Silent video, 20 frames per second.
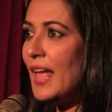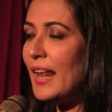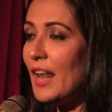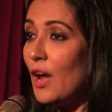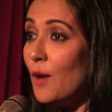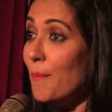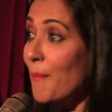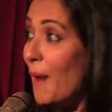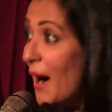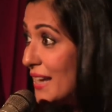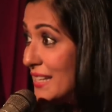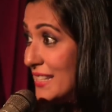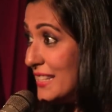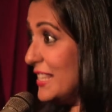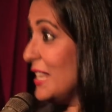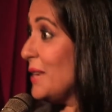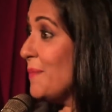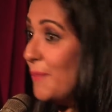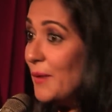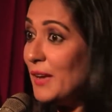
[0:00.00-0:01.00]
Now, my
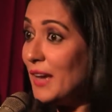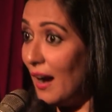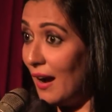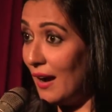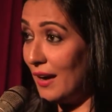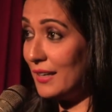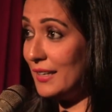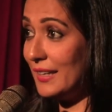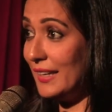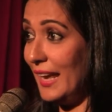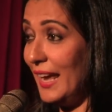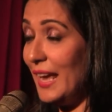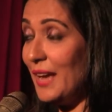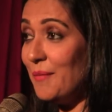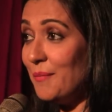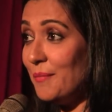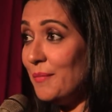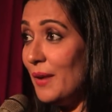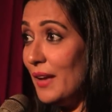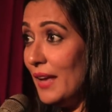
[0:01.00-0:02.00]
CPR
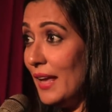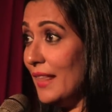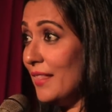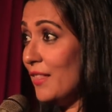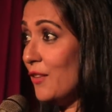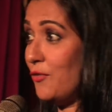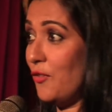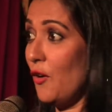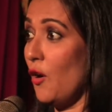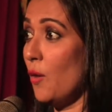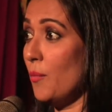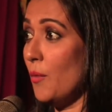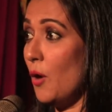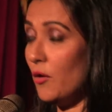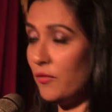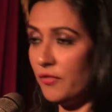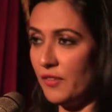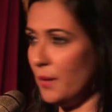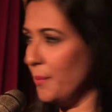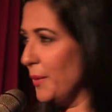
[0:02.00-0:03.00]
came in the form
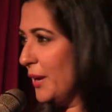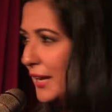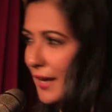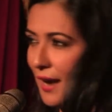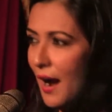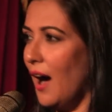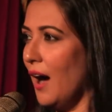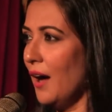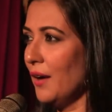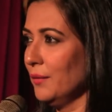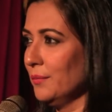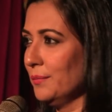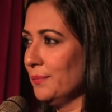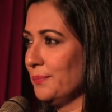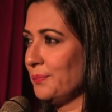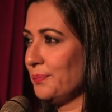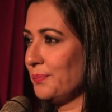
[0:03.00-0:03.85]
of Kabir Khan.